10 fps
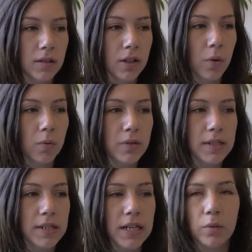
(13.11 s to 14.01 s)
you know,
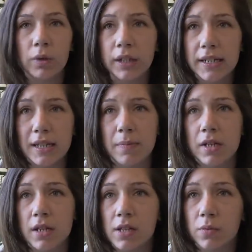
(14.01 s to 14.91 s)
dig really deep
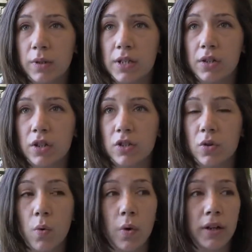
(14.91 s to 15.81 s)
into this
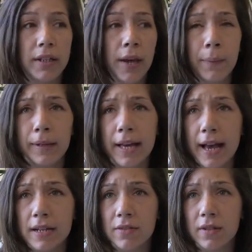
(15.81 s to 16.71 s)
research or get really
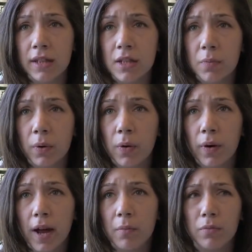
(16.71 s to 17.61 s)
active in this
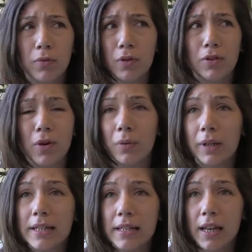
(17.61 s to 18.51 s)
program for no
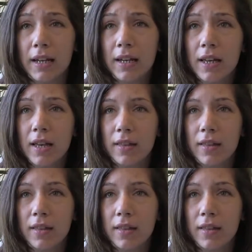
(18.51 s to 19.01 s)
reason.